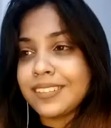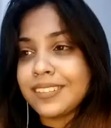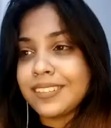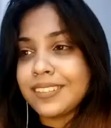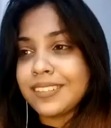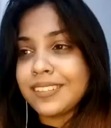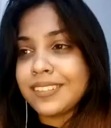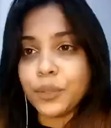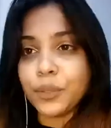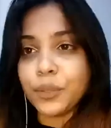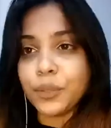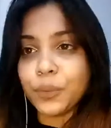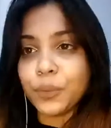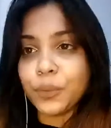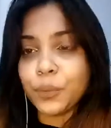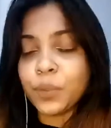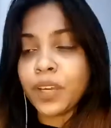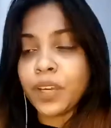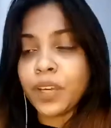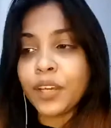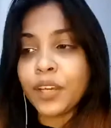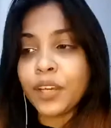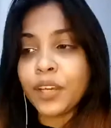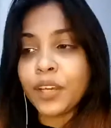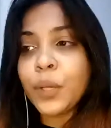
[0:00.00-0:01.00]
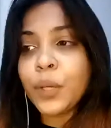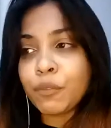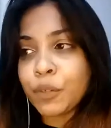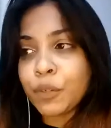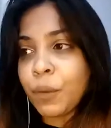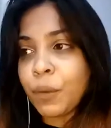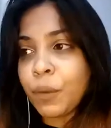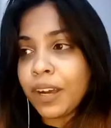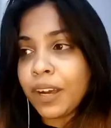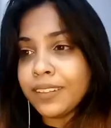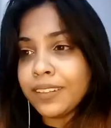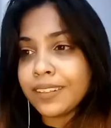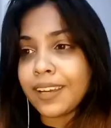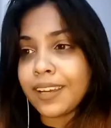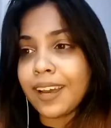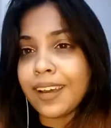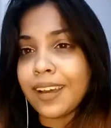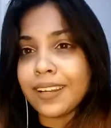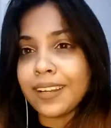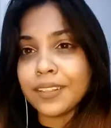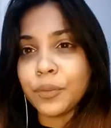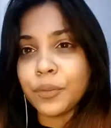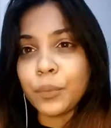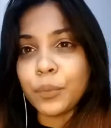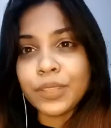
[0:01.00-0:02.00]
you. Thank you, everyone. And
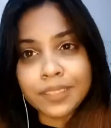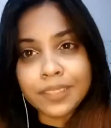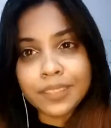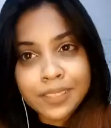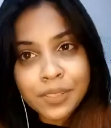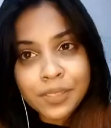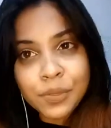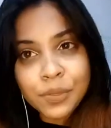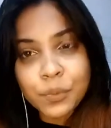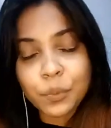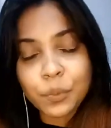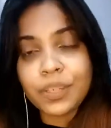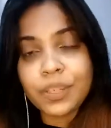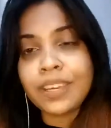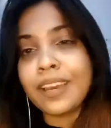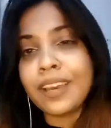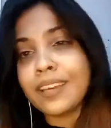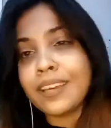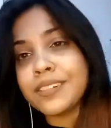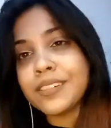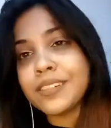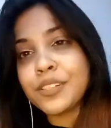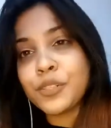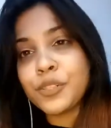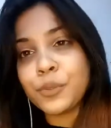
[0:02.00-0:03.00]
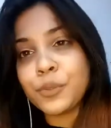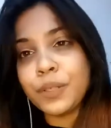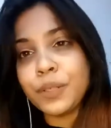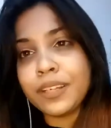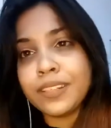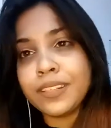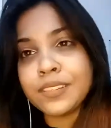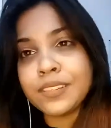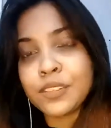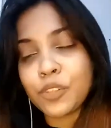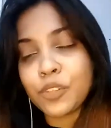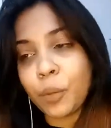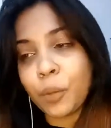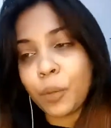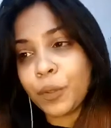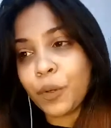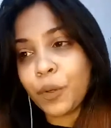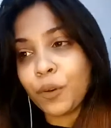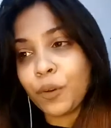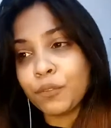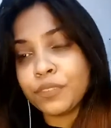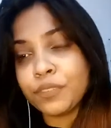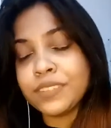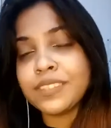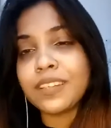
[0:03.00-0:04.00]
with this, we end today's topic
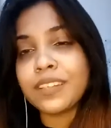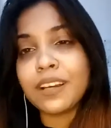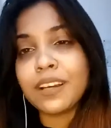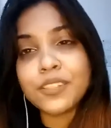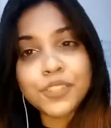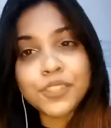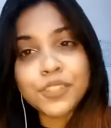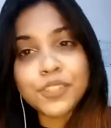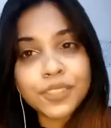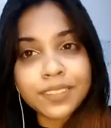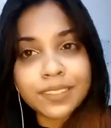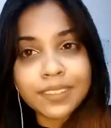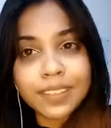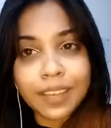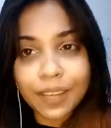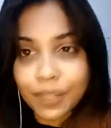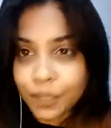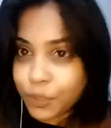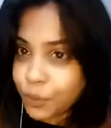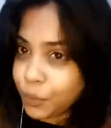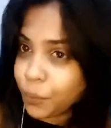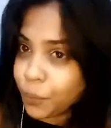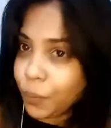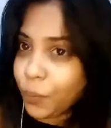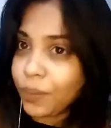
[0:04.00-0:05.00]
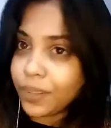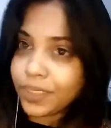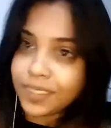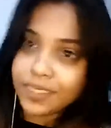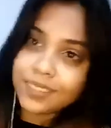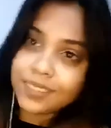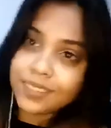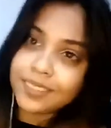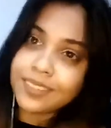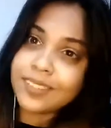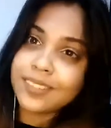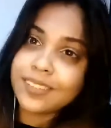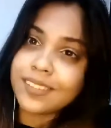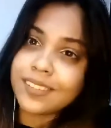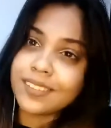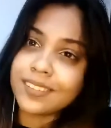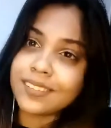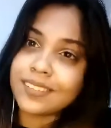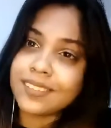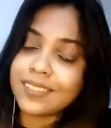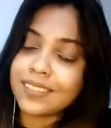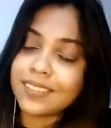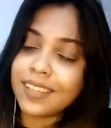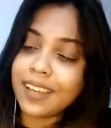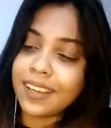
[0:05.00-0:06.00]
of discussion. Thank you all.
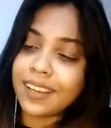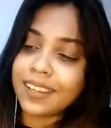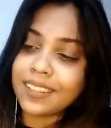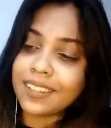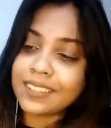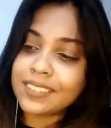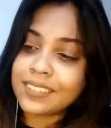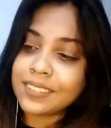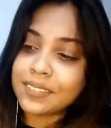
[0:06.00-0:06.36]
Thanks.